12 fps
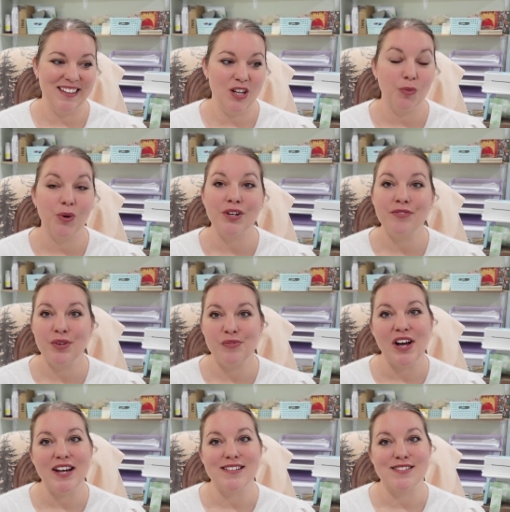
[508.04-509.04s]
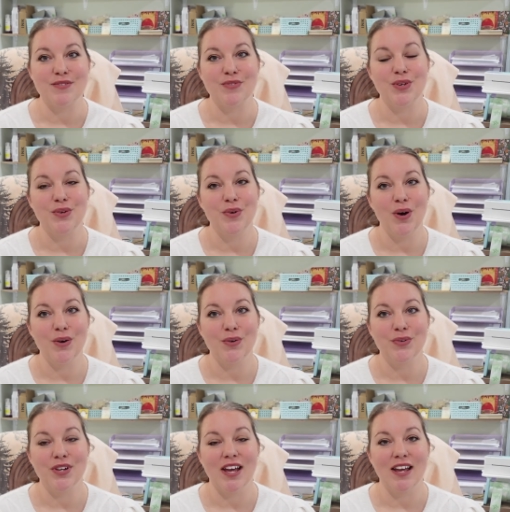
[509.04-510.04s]
Word of advice, if you
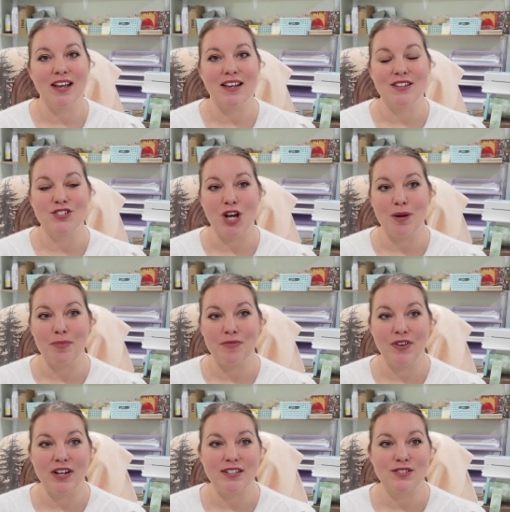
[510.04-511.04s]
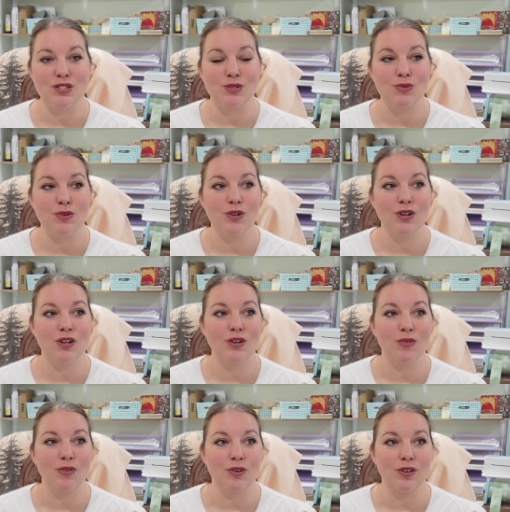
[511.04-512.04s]
own a Shopify store
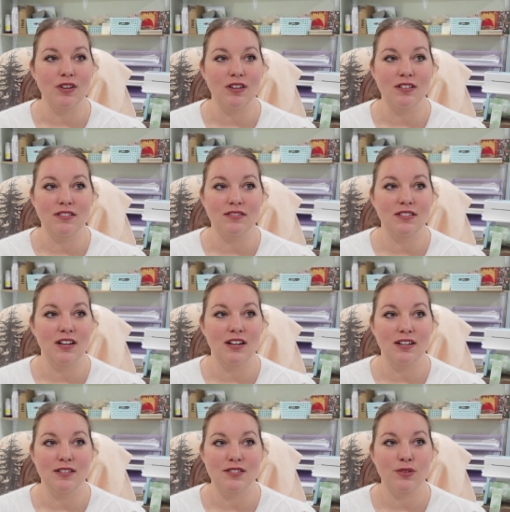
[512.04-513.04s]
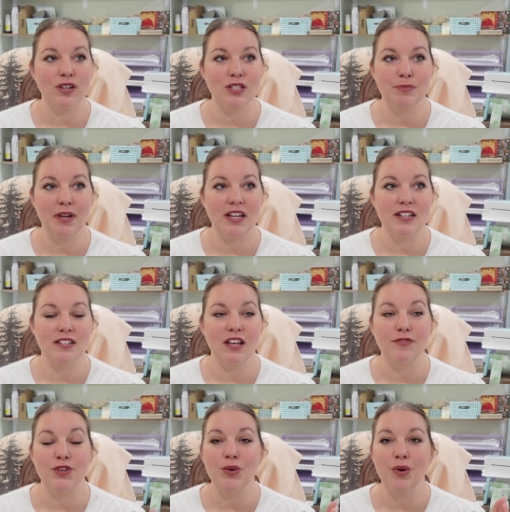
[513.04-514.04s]
or Squarespace,
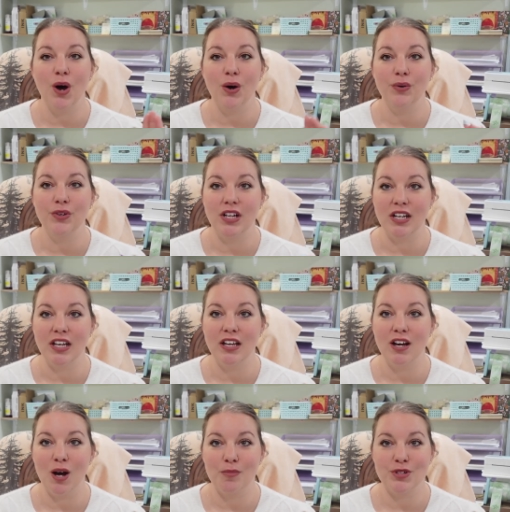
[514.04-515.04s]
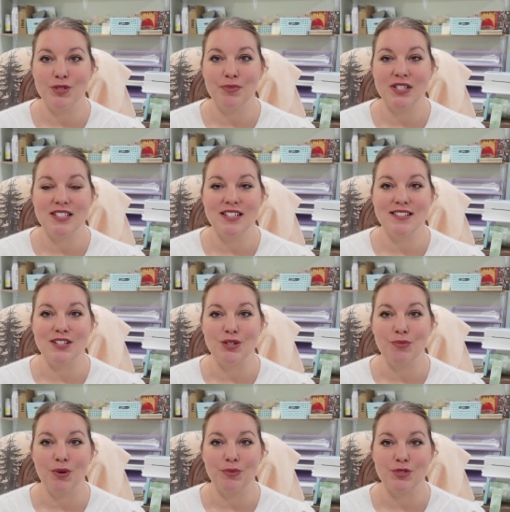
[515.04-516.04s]
if you own an e-commerce business and
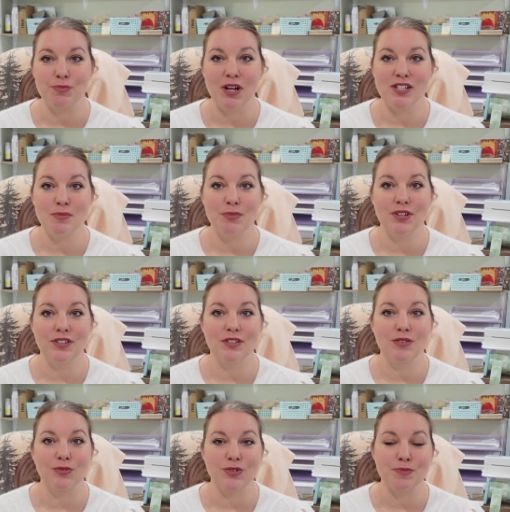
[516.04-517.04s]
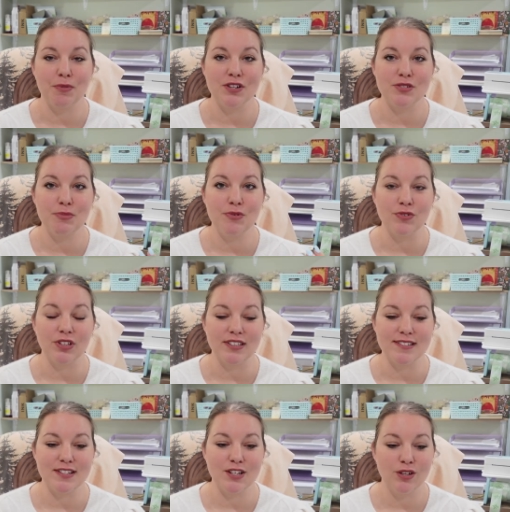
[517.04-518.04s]
you are responsible for
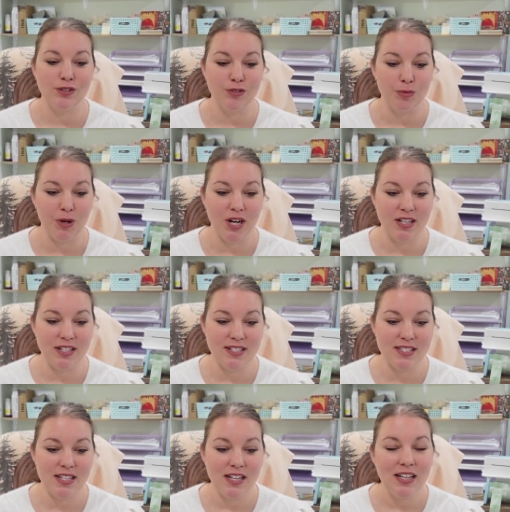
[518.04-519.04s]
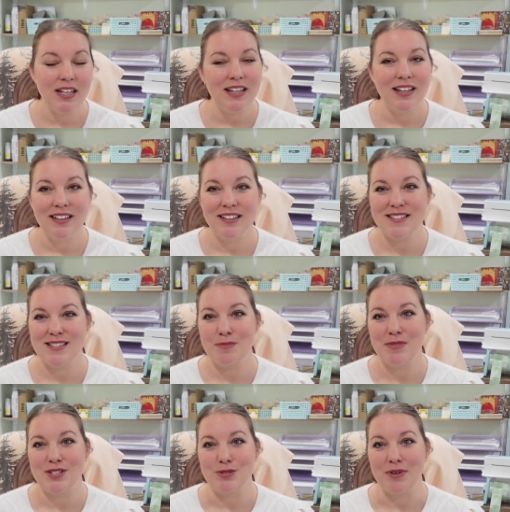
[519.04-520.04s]
listing all of your products, list them
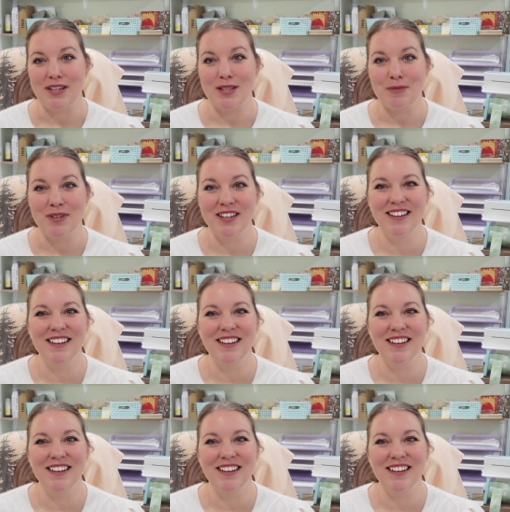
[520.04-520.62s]
as you make them.